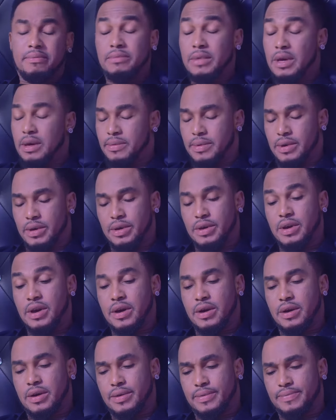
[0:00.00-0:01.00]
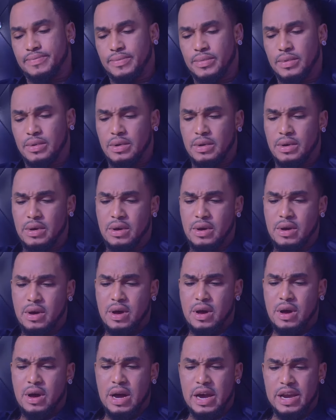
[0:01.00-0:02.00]
Maybe, yeah.
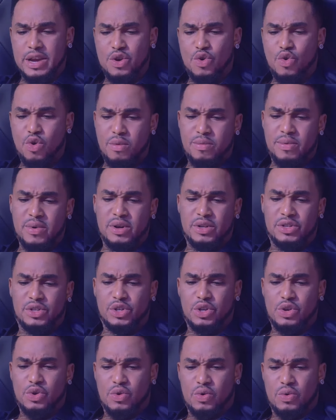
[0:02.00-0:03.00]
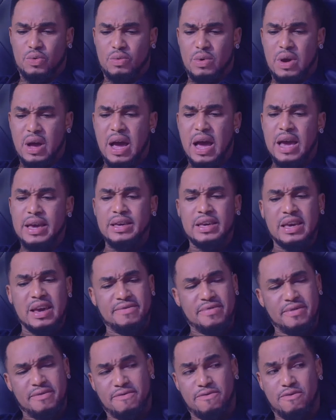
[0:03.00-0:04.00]
I know, but you know, I
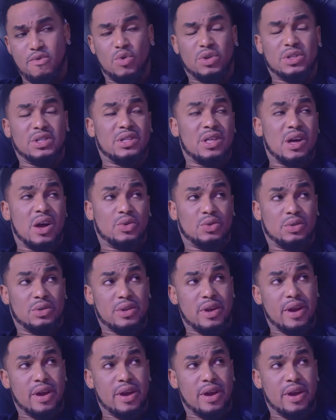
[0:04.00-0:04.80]
gave them 40,000